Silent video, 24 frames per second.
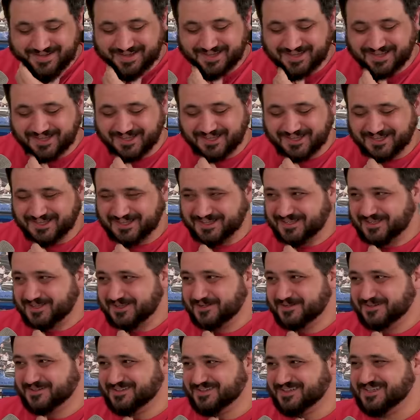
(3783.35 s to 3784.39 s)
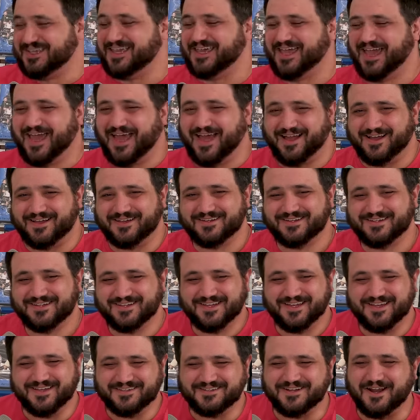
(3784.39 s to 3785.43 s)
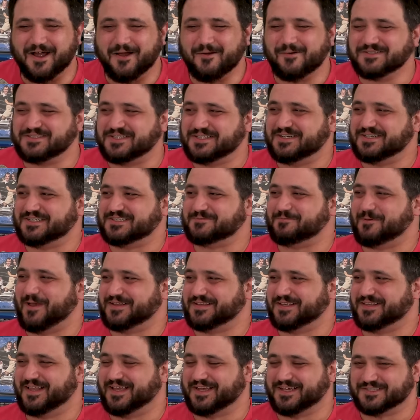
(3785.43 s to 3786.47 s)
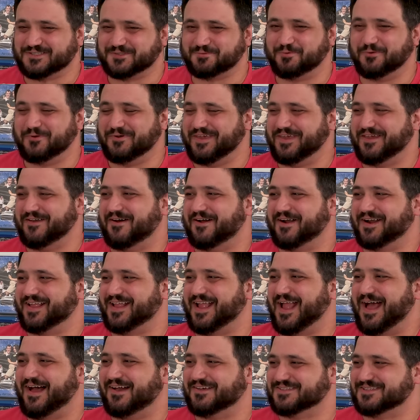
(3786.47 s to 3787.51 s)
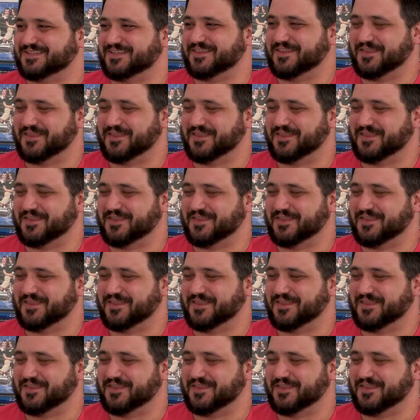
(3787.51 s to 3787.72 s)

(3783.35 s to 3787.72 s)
with Gimli. Yeah. You know, I wasn't expecting like a spooky haunted house